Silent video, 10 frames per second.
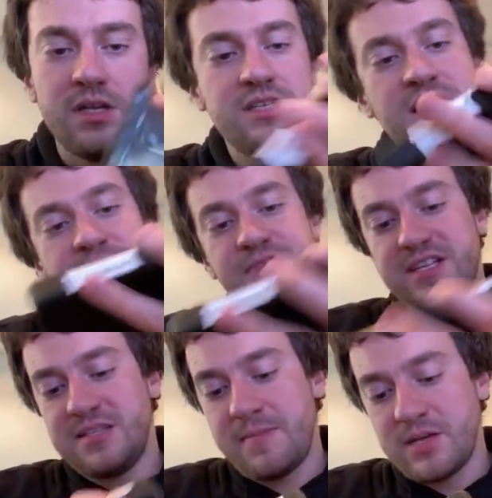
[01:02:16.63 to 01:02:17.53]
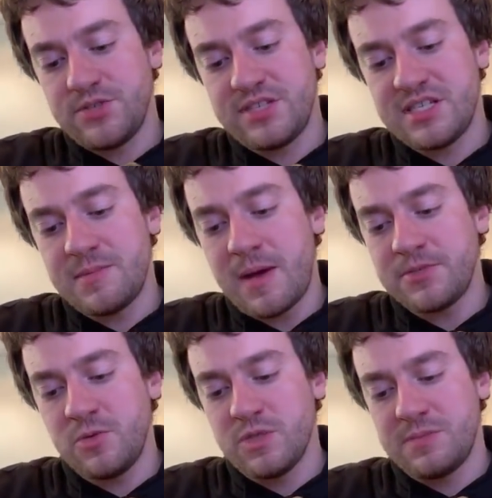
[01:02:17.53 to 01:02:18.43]
Did I fix the metric system
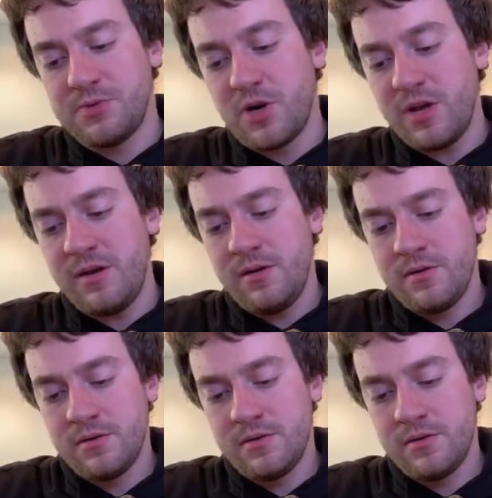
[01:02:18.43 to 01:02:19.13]
option? Was it broken?